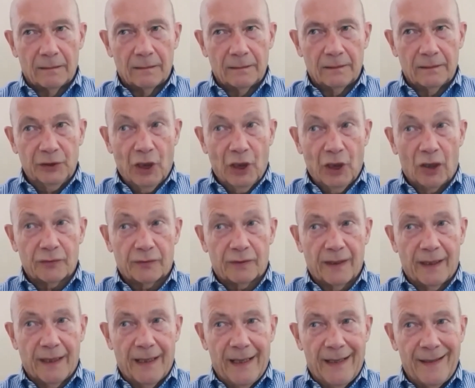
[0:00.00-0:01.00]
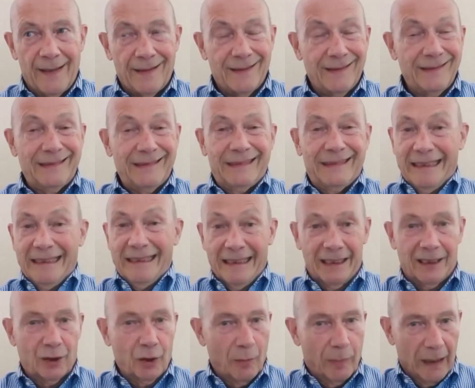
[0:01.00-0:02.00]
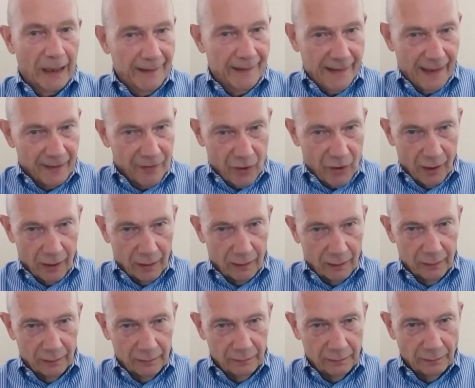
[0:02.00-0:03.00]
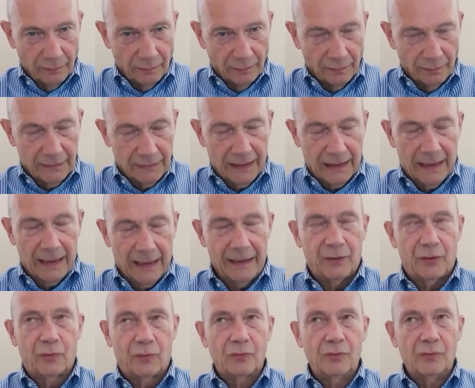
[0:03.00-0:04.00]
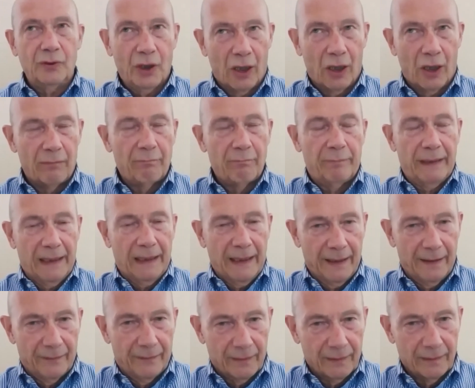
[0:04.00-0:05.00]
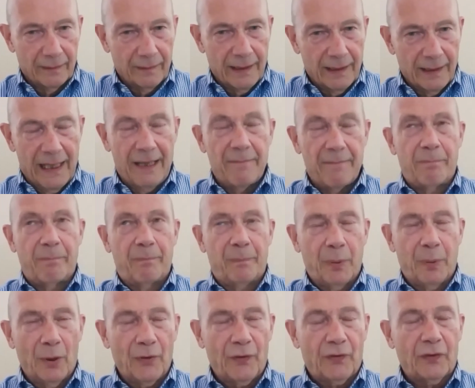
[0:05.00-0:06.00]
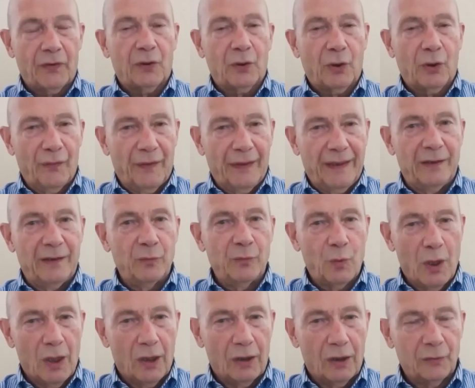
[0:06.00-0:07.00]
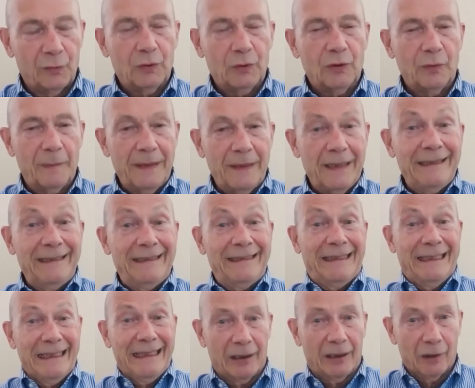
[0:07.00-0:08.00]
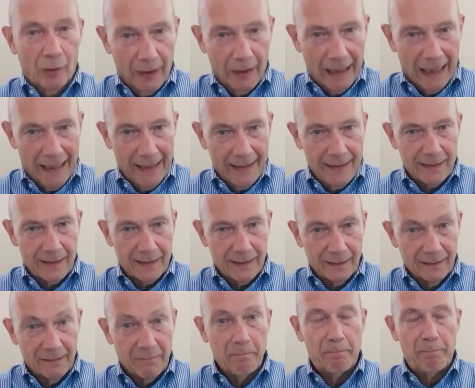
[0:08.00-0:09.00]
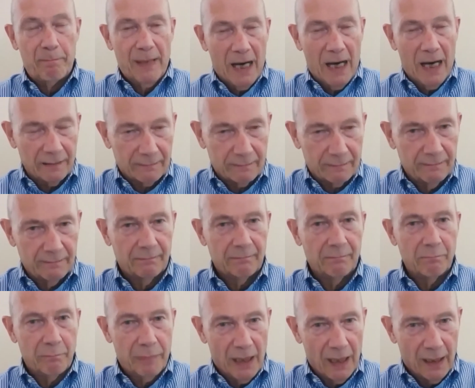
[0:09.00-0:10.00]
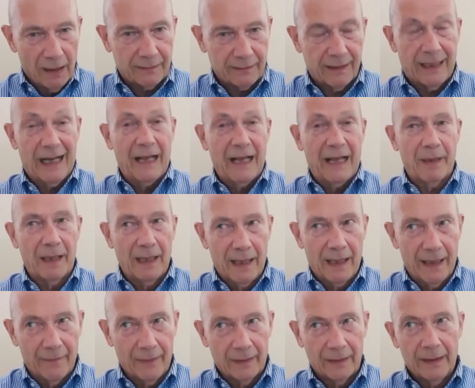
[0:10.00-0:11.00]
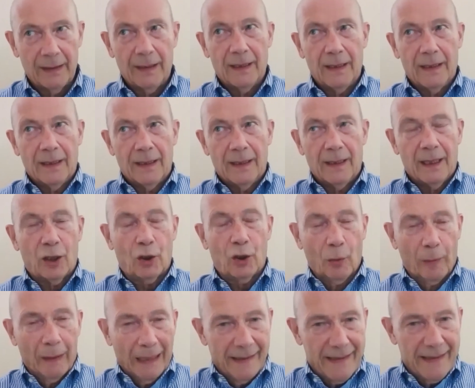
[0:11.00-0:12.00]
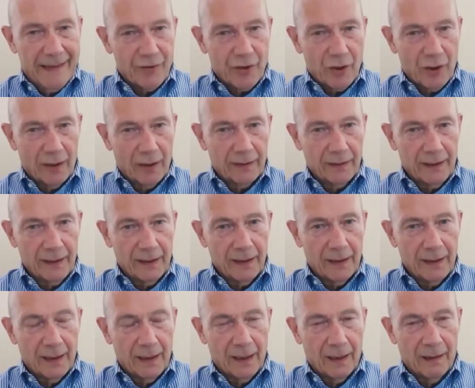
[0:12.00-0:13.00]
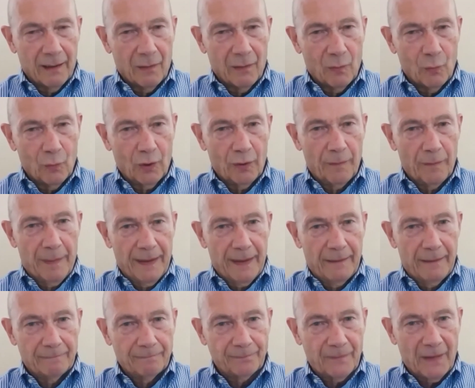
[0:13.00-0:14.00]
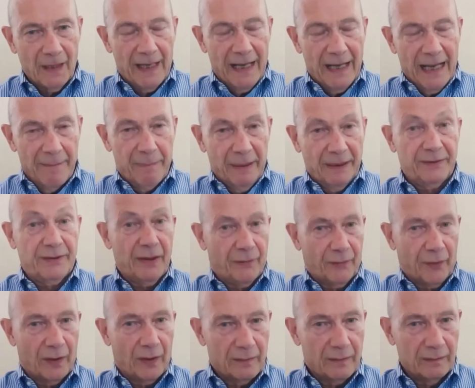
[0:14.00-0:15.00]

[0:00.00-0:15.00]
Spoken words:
not a de-globalization. I do not believe a post-COVID world will be de-globalized, but I believe globalization will be a bit different.